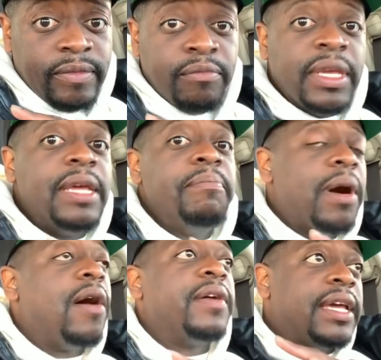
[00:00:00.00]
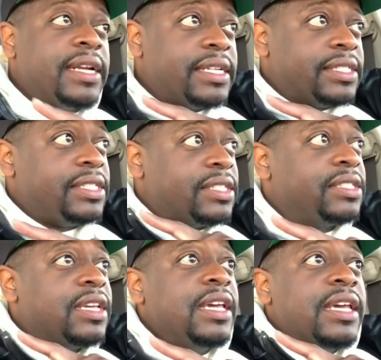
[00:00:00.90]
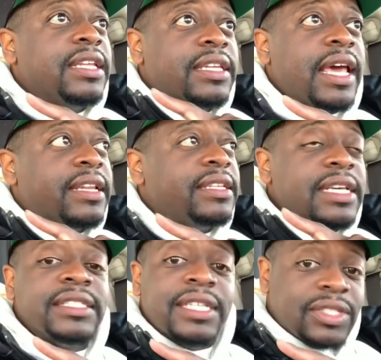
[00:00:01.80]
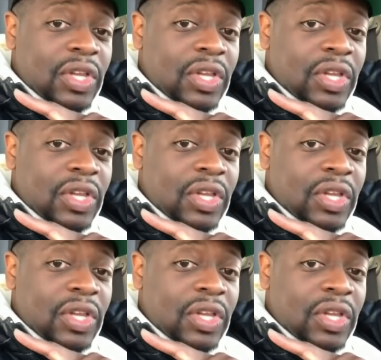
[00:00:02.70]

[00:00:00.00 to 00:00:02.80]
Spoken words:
Being bald-headed is